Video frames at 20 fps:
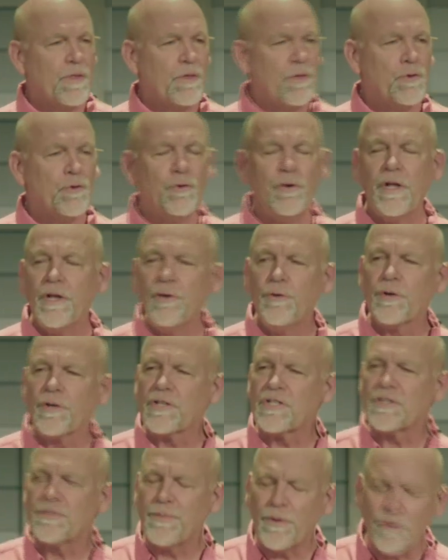You need to
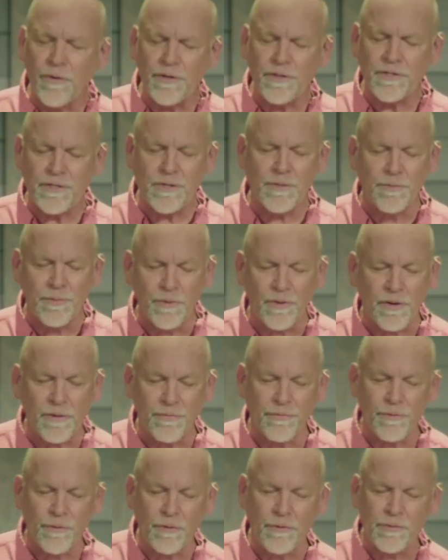experience the book
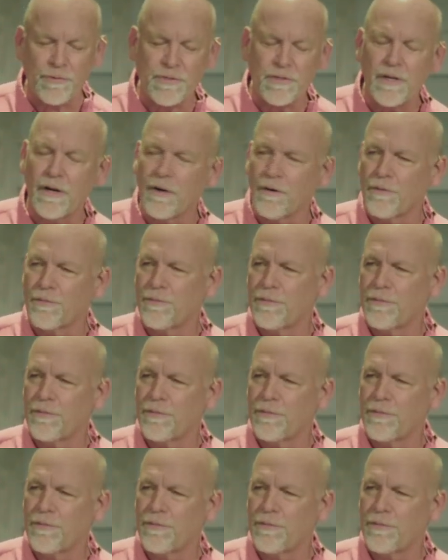for yourself.